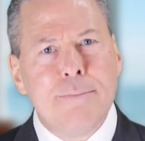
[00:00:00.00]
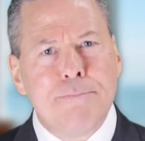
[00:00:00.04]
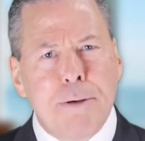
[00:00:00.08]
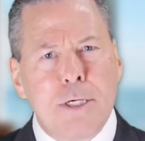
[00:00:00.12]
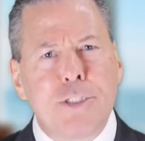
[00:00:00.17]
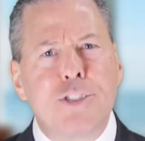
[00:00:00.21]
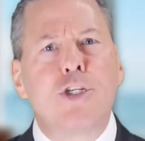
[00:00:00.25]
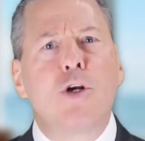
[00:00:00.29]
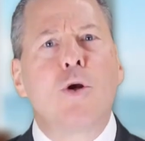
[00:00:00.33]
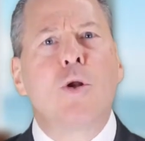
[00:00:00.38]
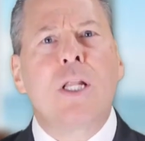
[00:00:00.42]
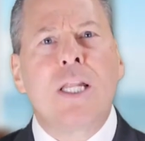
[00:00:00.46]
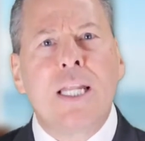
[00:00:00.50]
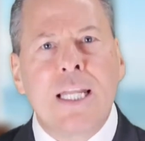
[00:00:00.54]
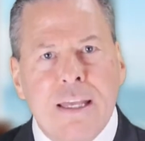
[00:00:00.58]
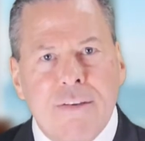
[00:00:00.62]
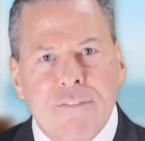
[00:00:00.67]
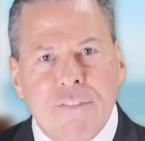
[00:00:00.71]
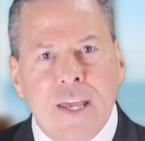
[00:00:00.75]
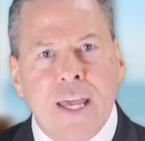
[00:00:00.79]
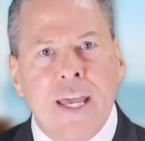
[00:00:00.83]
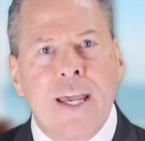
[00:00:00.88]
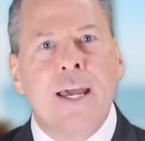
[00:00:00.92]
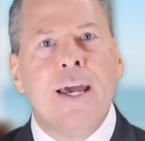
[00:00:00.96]
but you're
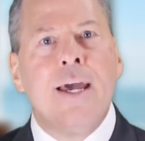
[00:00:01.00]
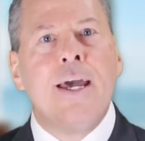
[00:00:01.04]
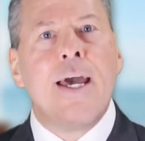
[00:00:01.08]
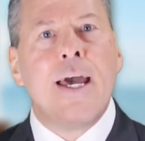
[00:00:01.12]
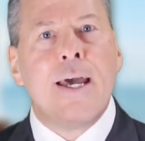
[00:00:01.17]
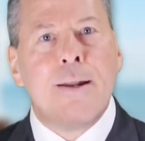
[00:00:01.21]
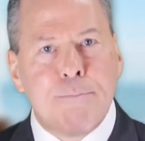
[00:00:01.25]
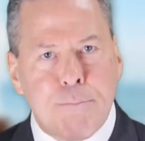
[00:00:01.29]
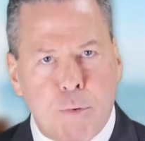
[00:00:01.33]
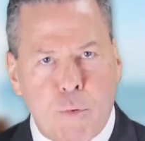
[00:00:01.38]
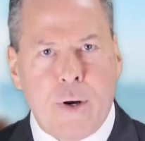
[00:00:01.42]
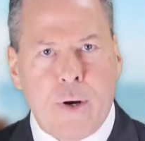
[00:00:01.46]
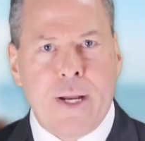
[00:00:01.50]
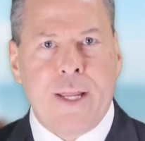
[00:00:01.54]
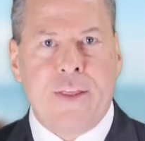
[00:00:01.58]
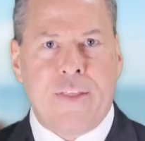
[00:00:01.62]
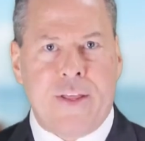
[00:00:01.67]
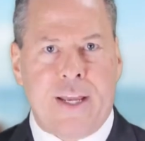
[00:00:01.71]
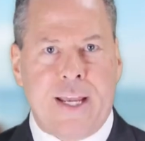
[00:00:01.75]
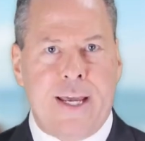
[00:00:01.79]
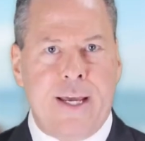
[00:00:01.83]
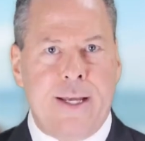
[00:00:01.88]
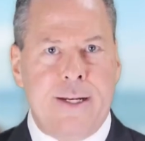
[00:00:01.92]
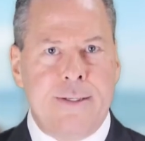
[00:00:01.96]
living and
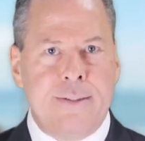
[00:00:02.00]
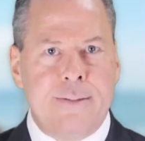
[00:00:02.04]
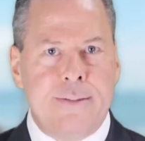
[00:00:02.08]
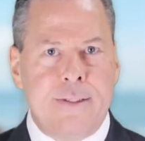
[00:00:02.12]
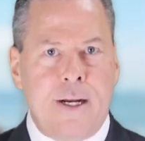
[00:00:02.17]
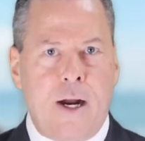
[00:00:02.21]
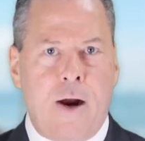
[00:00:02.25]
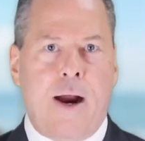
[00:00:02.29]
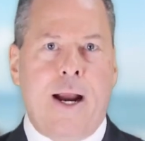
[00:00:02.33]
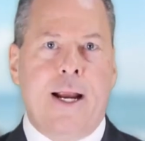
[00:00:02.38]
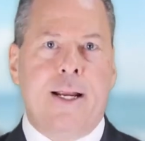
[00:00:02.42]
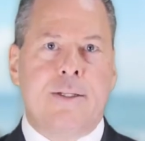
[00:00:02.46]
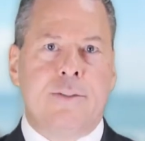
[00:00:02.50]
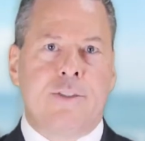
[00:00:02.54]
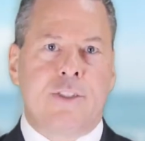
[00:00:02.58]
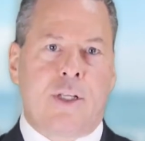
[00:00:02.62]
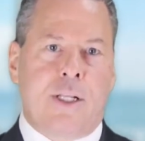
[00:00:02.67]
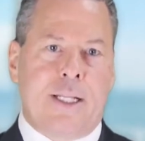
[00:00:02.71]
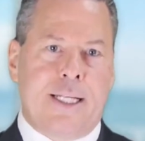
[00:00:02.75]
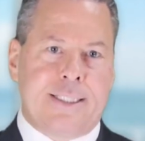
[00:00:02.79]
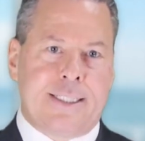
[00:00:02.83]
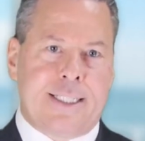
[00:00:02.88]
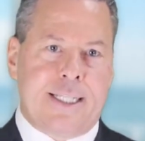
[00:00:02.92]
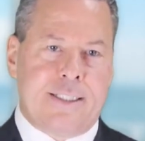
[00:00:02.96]
breathing it. All right,
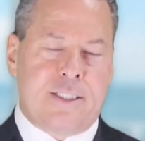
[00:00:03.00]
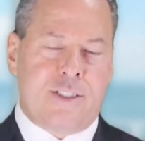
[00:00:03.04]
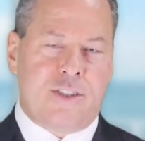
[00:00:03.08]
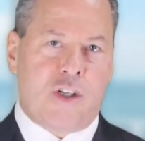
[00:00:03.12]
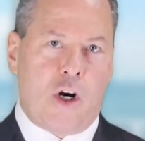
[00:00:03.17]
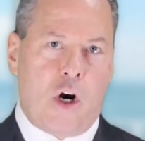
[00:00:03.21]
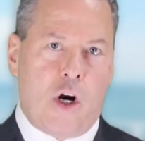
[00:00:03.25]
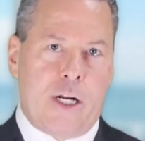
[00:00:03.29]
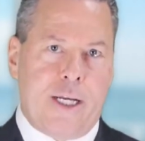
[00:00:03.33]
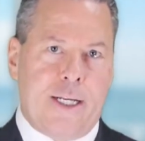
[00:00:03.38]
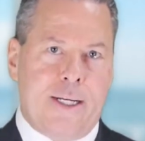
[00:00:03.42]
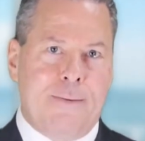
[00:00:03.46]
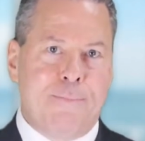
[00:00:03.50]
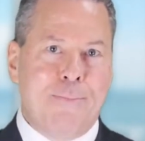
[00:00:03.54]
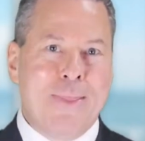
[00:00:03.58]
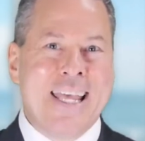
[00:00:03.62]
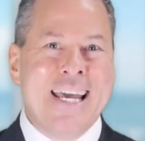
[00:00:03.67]
so let's get started.